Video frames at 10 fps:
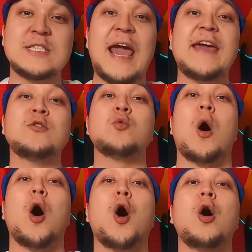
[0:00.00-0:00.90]
day
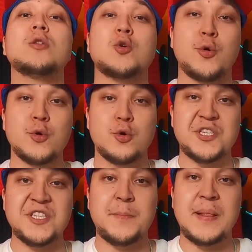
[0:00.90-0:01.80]
to all the
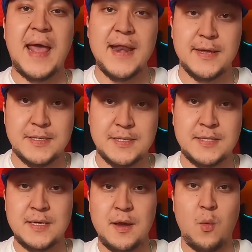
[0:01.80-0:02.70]
Uyghurs in the planet.
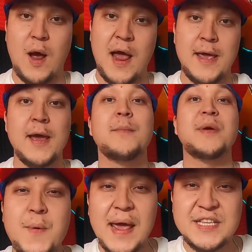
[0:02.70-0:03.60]
Why?
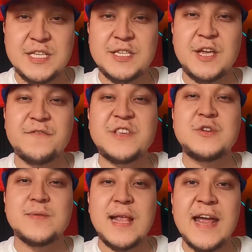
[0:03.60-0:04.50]
President of the
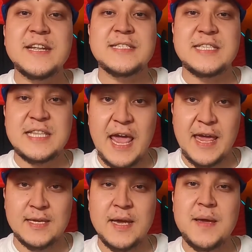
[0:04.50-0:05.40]
United States,